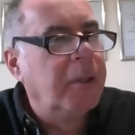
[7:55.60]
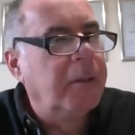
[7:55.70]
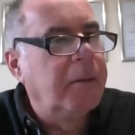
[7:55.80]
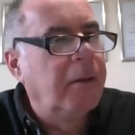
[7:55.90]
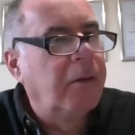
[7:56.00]

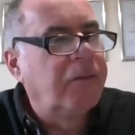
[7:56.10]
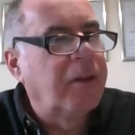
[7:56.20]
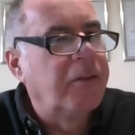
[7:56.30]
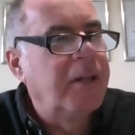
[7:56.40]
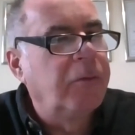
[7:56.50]
But,
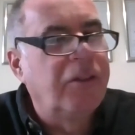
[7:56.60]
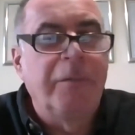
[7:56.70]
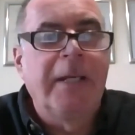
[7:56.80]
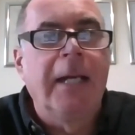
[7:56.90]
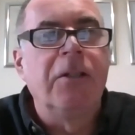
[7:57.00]
so there's no
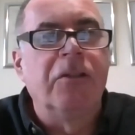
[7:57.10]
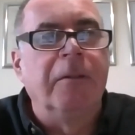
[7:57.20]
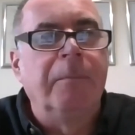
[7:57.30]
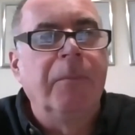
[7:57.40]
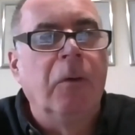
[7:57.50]

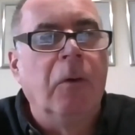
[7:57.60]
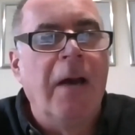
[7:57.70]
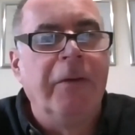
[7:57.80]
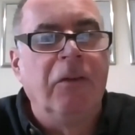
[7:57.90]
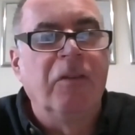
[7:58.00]
certification or
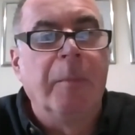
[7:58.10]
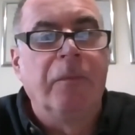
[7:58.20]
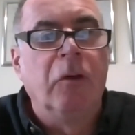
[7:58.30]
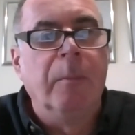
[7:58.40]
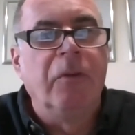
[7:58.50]
evidence of
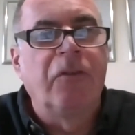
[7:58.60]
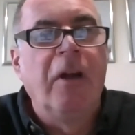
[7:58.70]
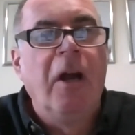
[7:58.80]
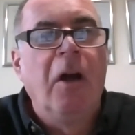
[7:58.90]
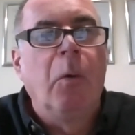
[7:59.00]
performance
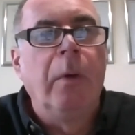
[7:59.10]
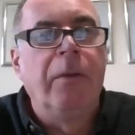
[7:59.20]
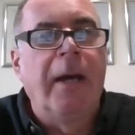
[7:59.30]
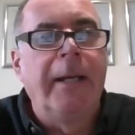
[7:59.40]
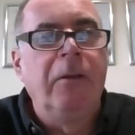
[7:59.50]

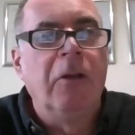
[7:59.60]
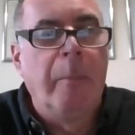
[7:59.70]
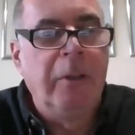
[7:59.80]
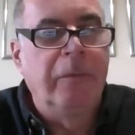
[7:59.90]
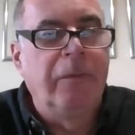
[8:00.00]
with a
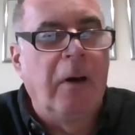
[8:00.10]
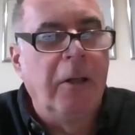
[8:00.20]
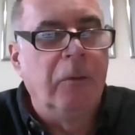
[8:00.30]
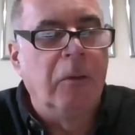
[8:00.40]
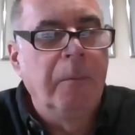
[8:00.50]
nominal fire
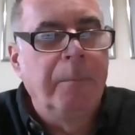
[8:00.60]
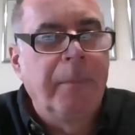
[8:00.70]
door.